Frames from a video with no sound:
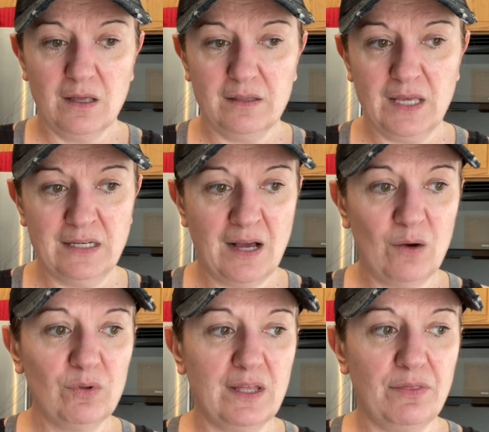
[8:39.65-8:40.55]
and not
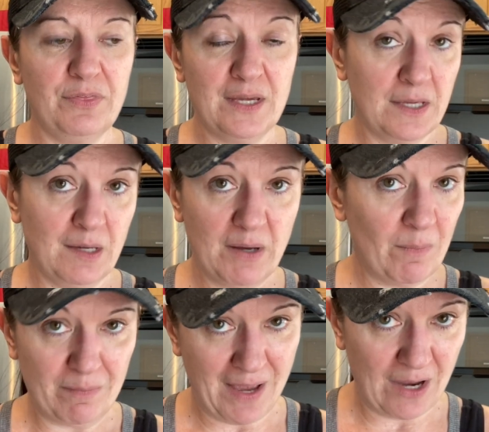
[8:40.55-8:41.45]
really thinking about
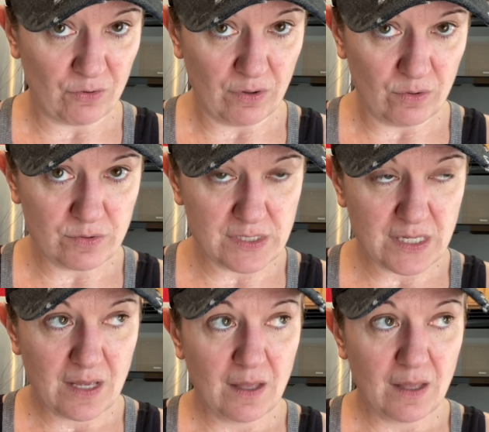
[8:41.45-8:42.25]
my macros,